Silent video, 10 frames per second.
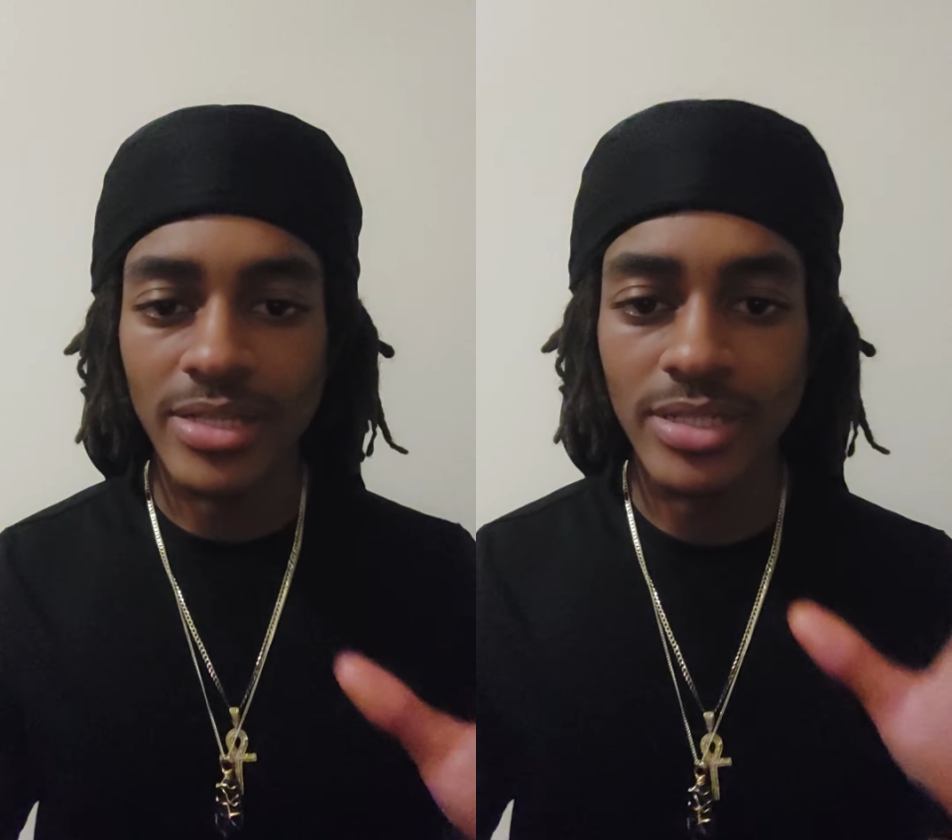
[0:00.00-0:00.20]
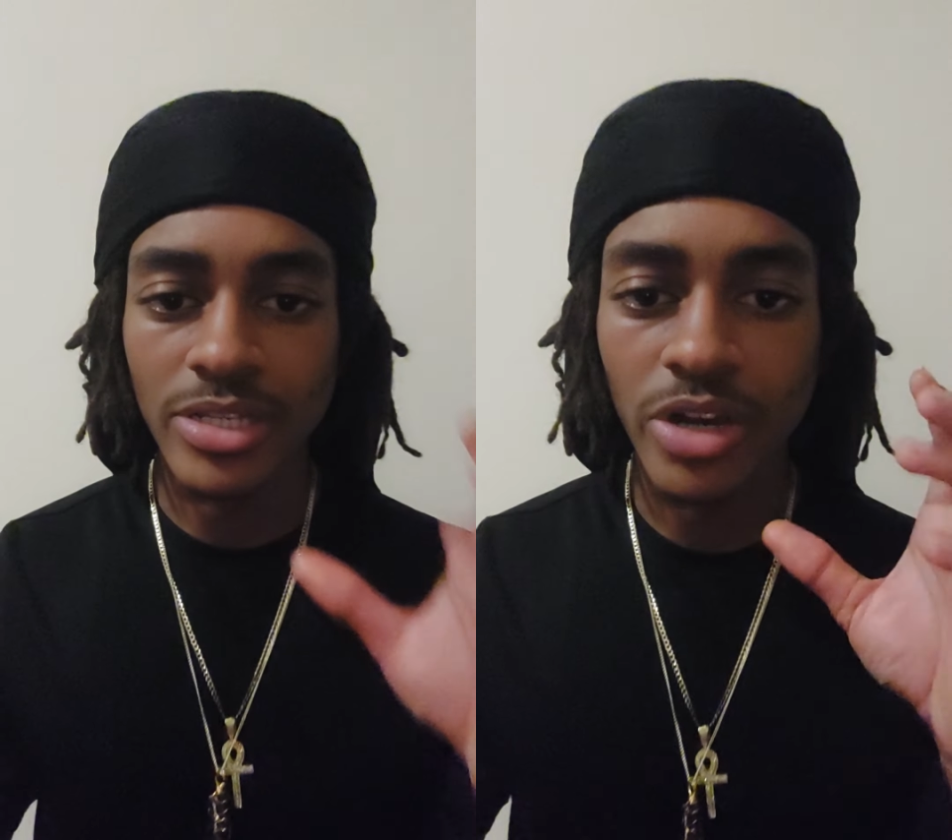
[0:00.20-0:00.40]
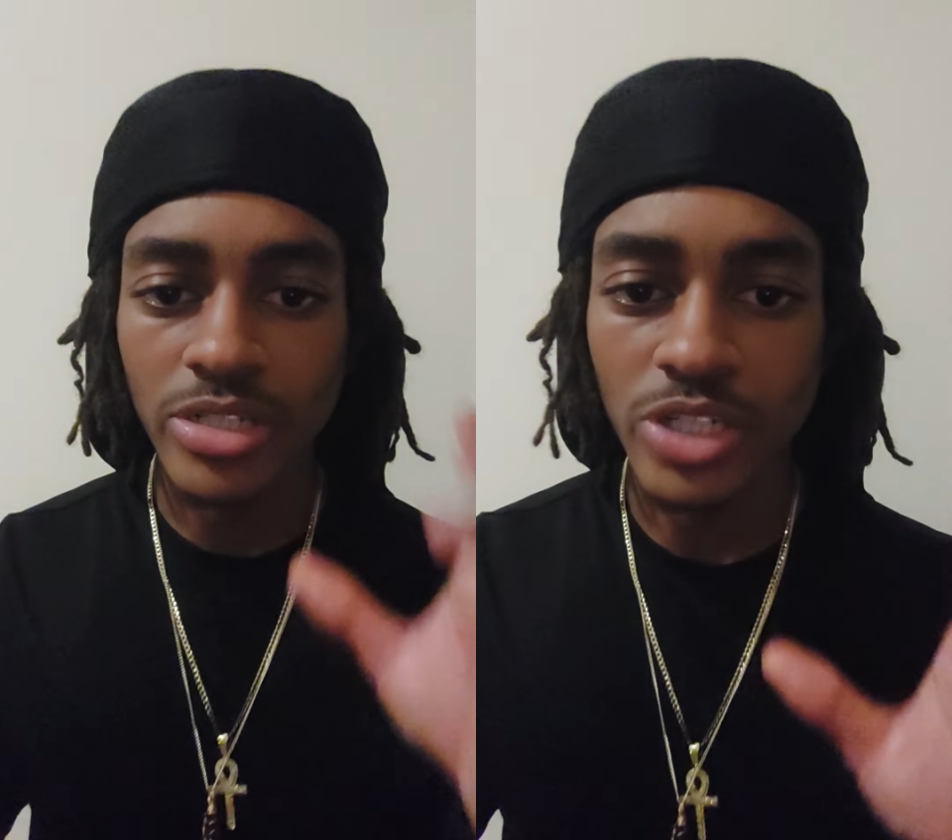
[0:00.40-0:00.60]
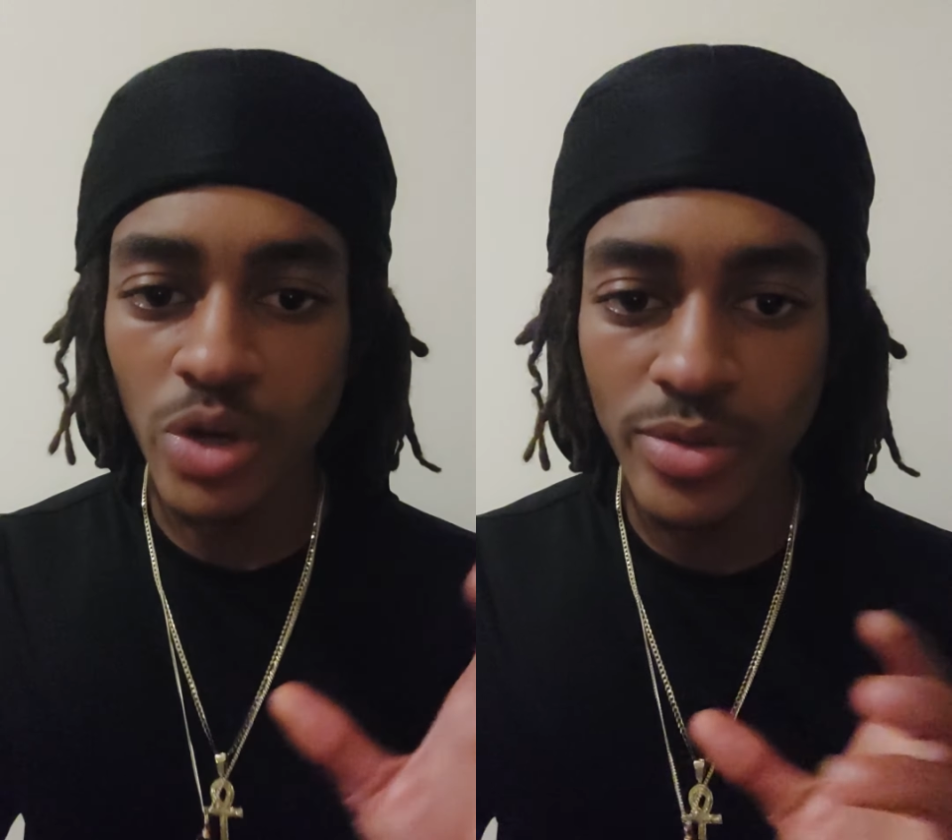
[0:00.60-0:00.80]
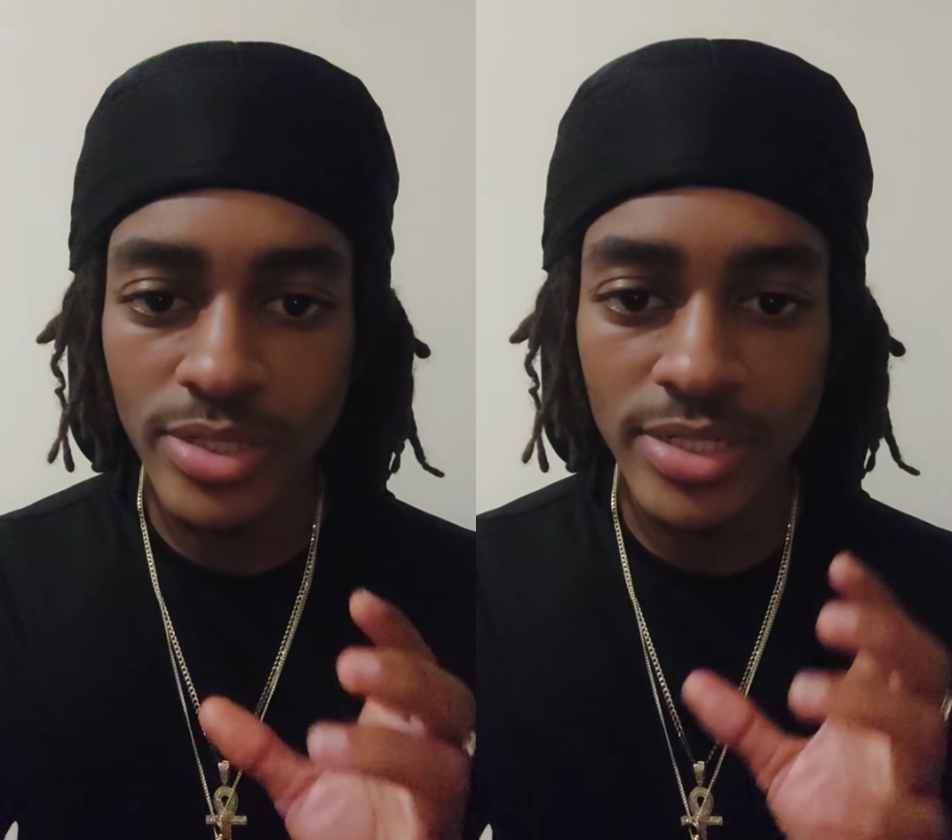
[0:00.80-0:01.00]
say y'all should
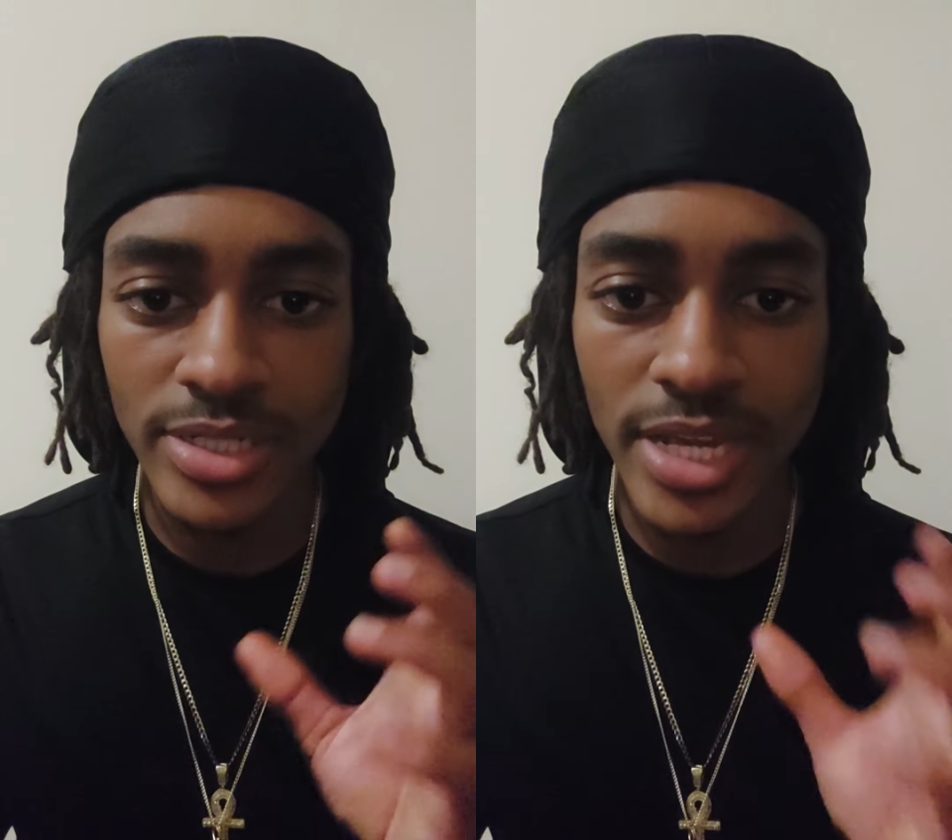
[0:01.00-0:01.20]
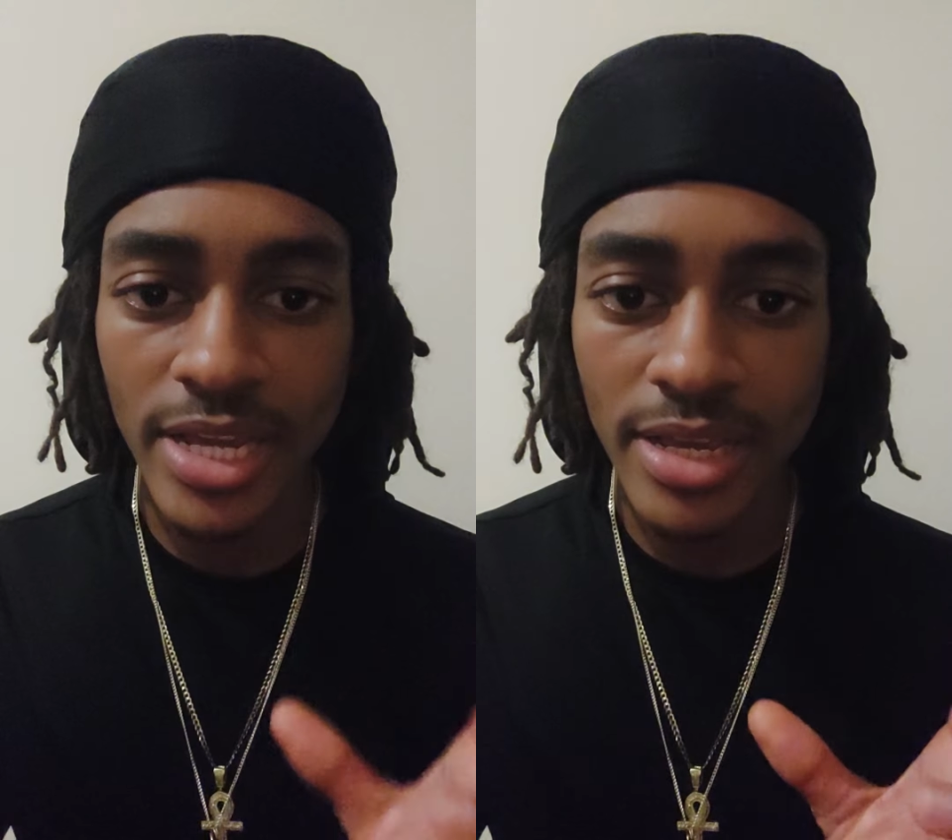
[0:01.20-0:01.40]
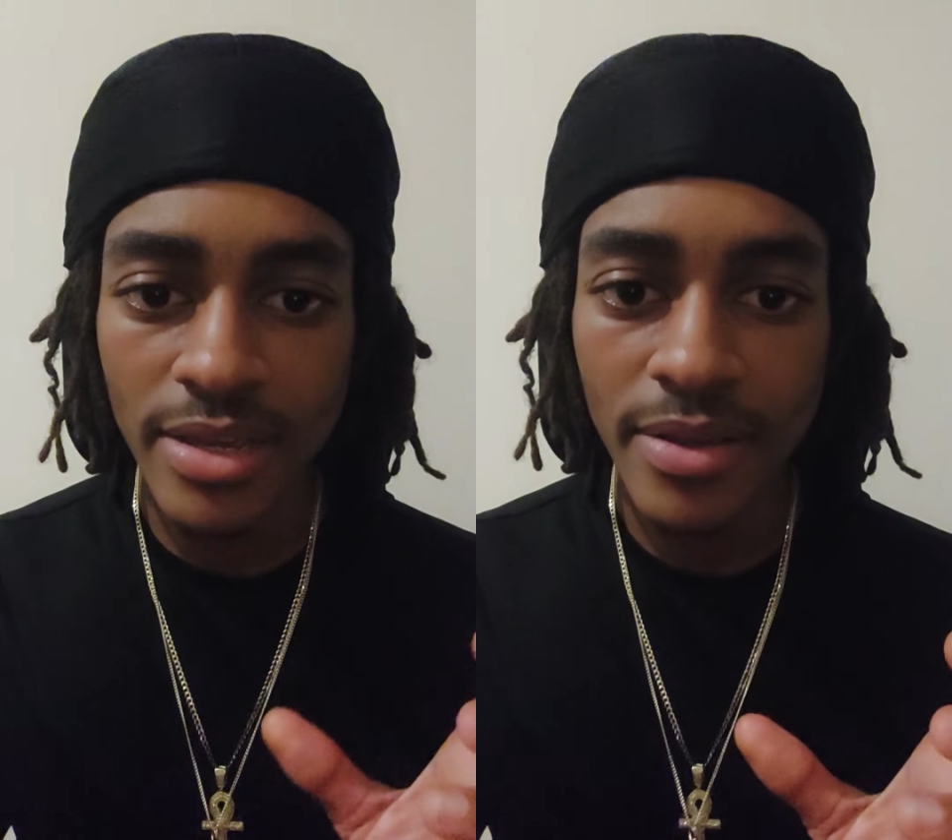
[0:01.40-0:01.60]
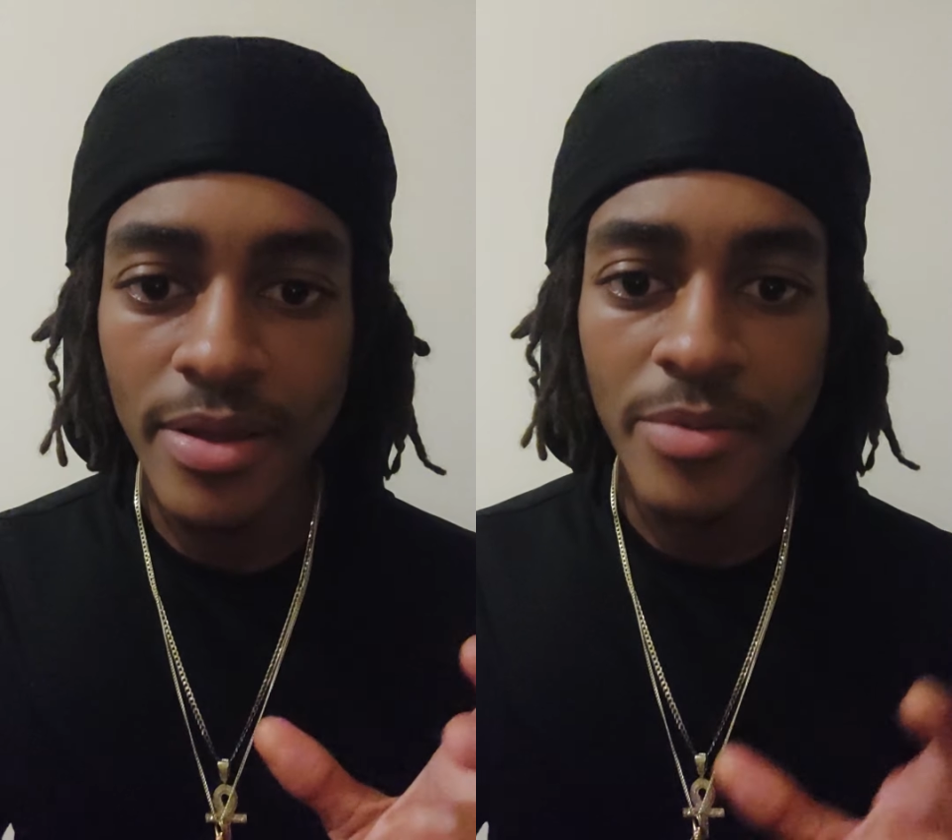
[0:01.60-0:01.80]
go into the shade